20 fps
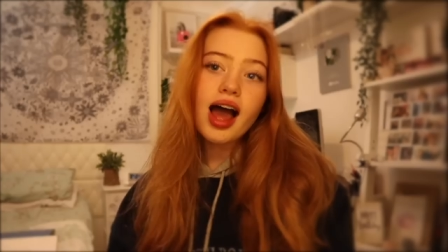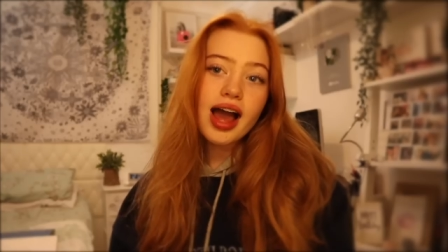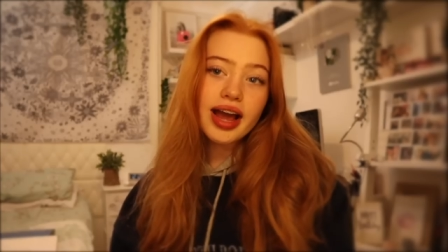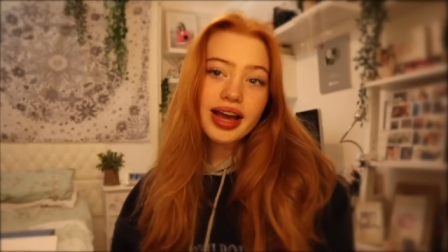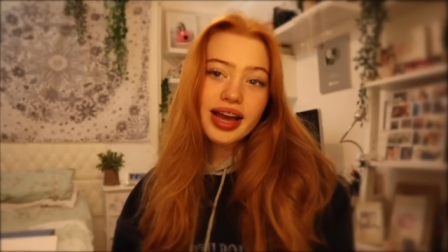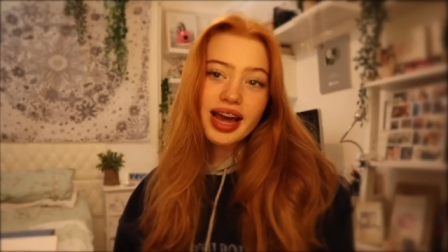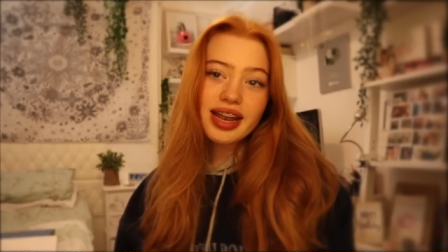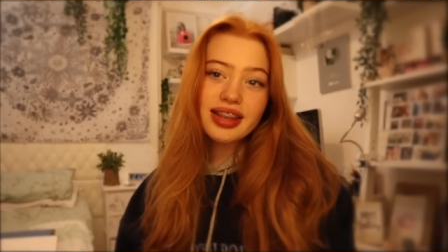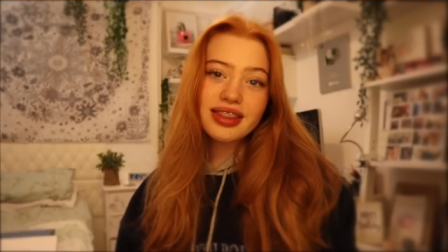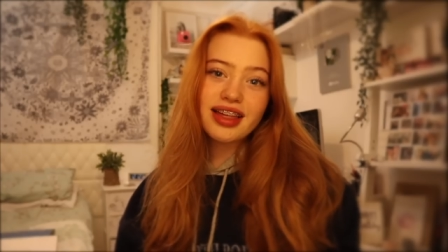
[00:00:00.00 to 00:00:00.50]

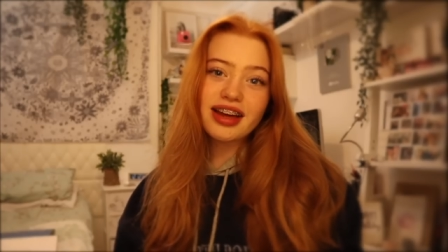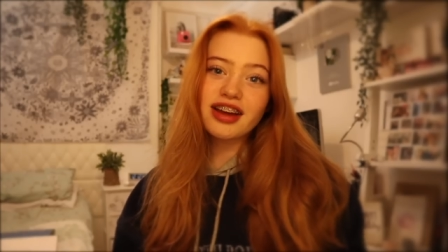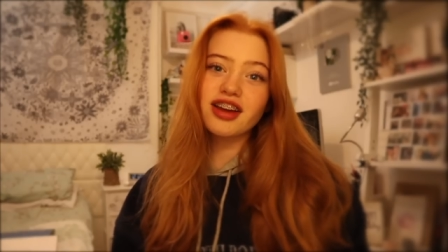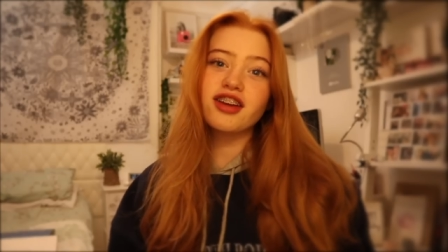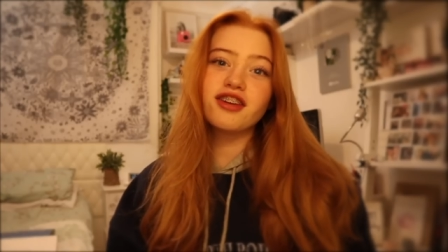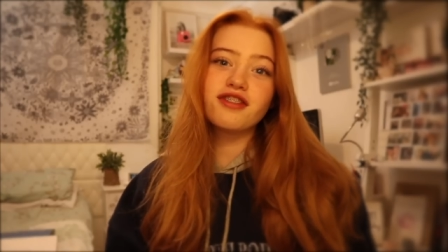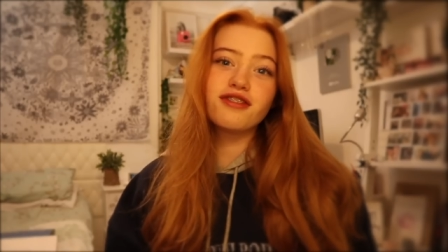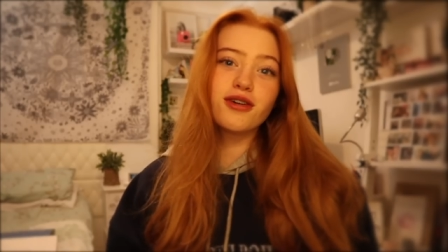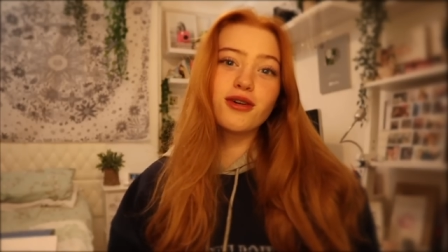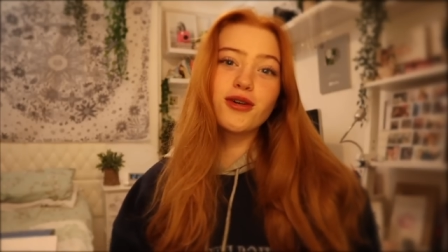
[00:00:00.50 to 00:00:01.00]
Again, thank
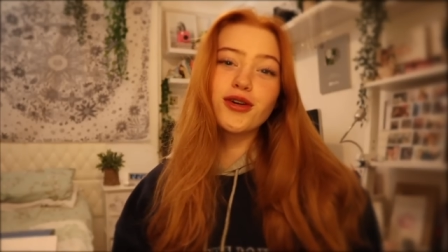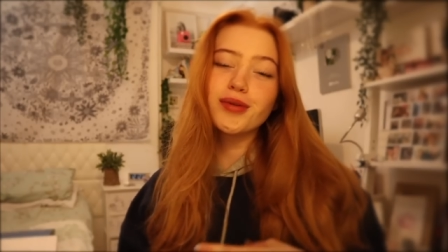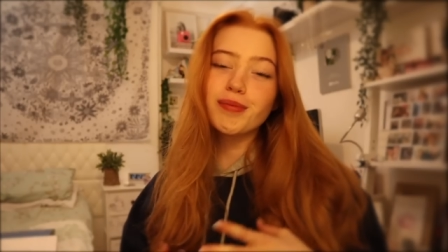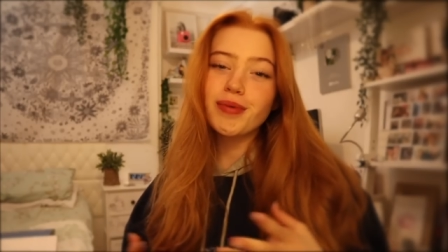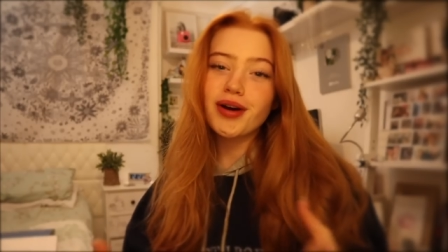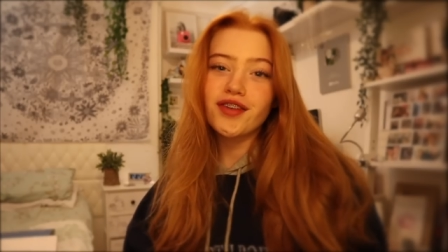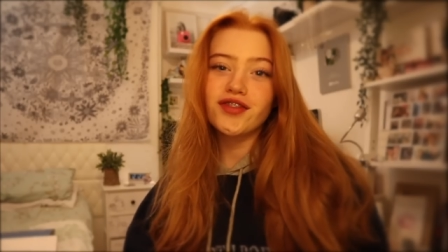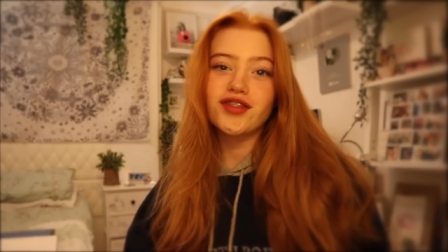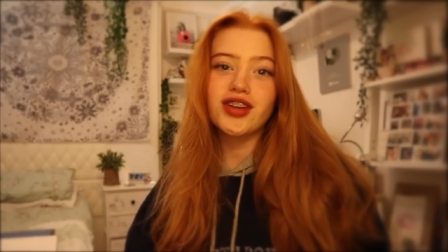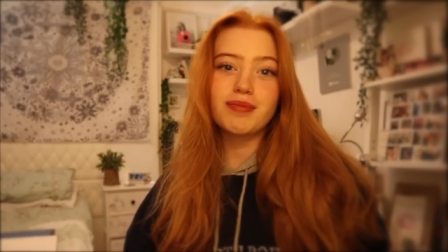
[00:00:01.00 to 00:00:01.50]
you for all the
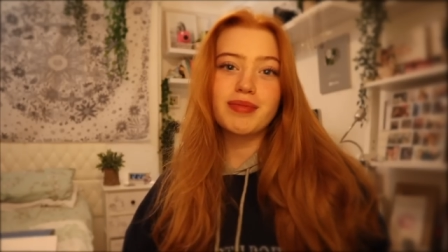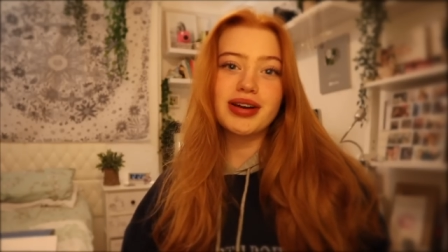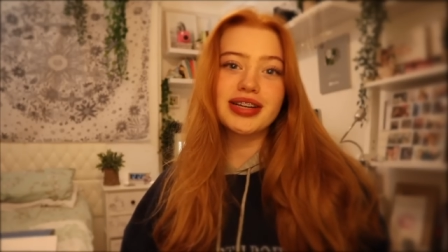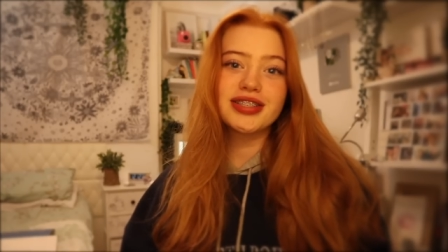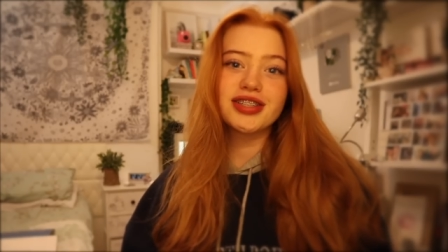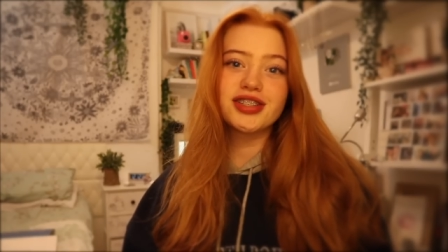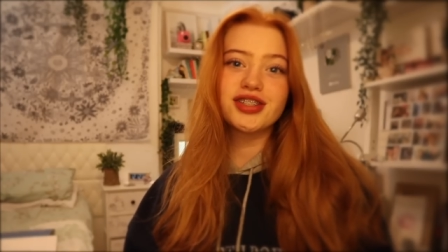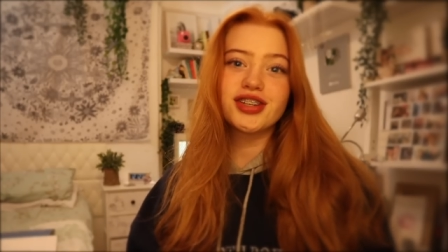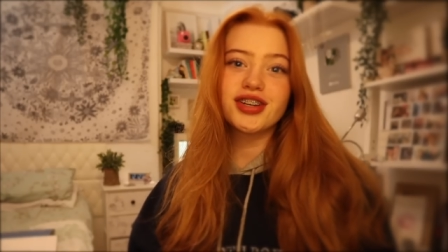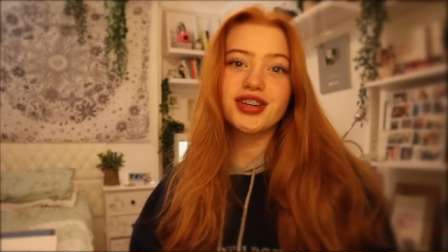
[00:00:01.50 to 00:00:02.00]
birthday
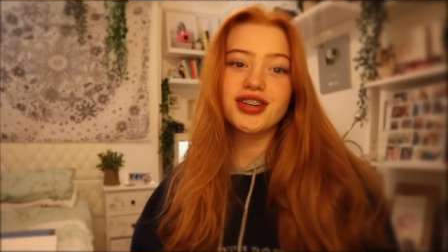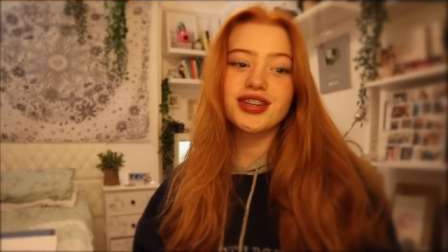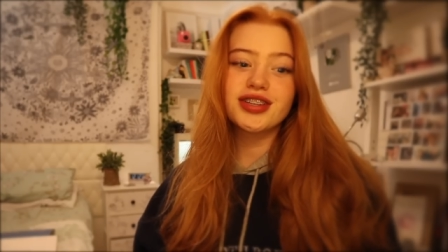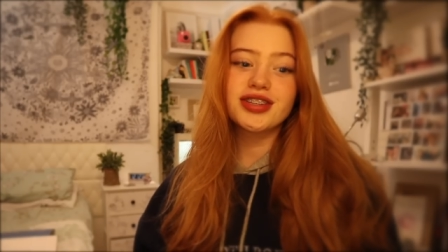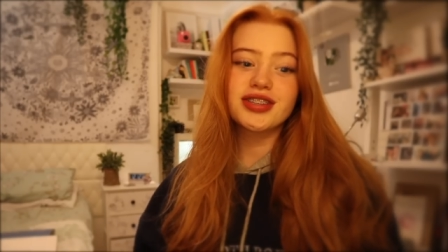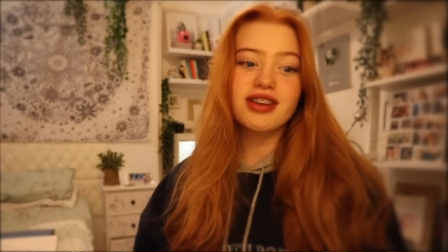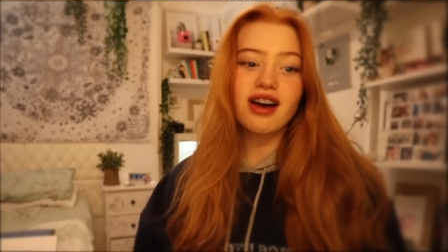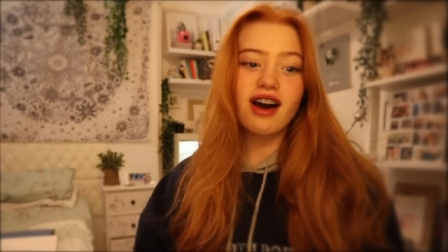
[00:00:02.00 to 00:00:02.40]
messages.